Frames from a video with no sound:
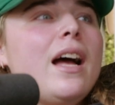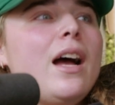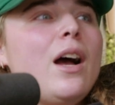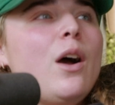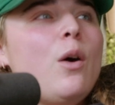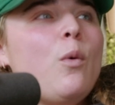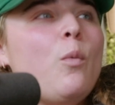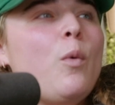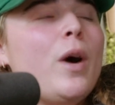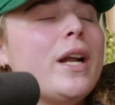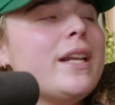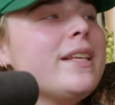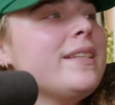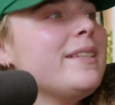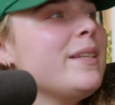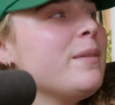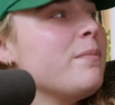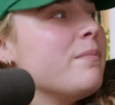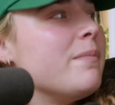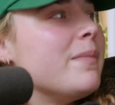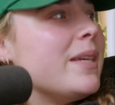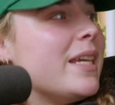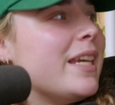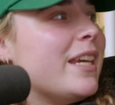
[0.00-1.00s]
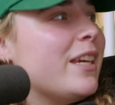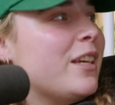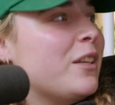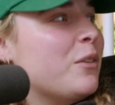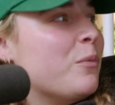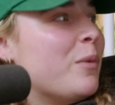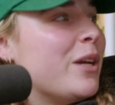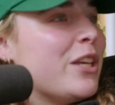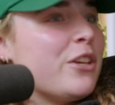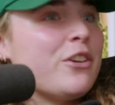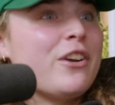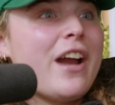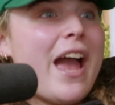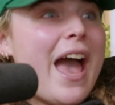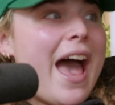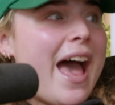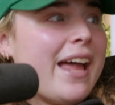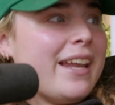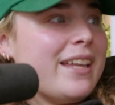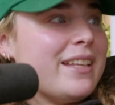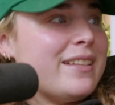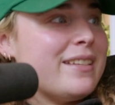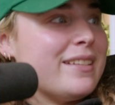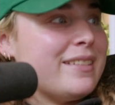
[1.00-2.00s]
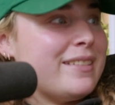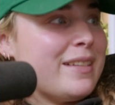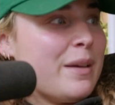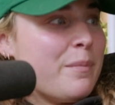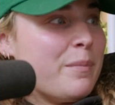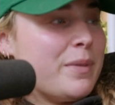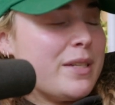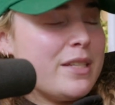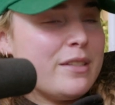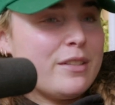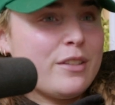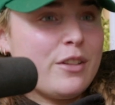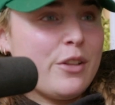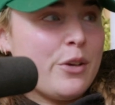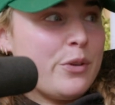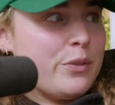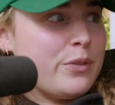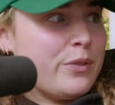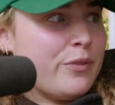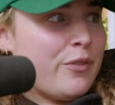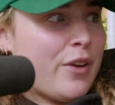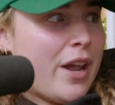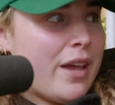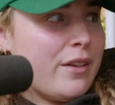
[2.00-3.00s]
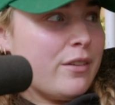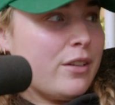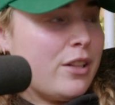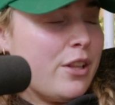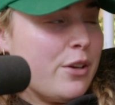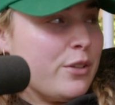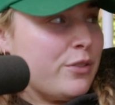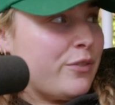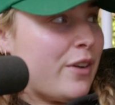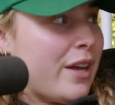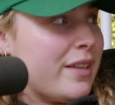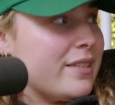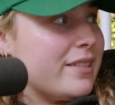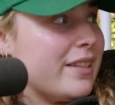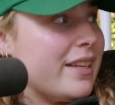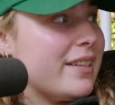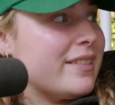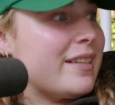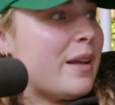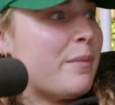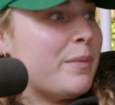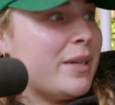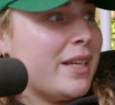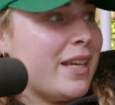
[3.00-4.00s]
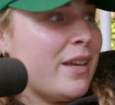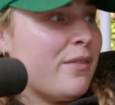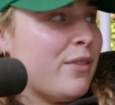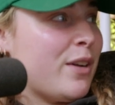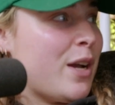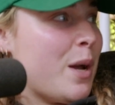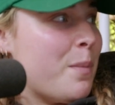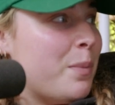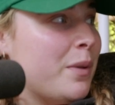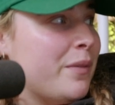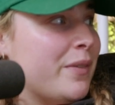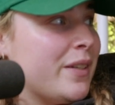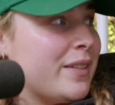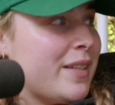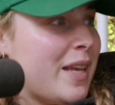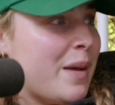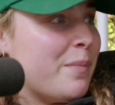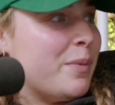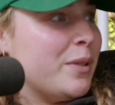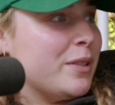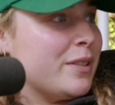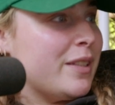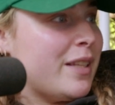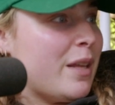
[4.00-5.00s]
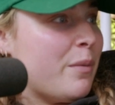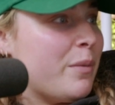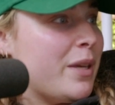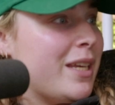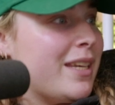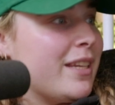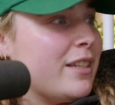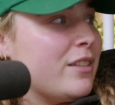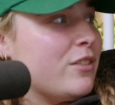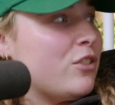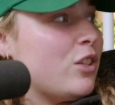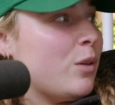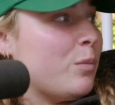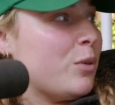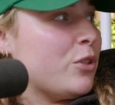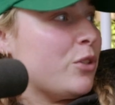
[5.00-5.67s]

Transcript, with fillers: what does it mean when you're added to somebody's close, fr- close friends list? I'm going to give a couple of examples and then we can jibber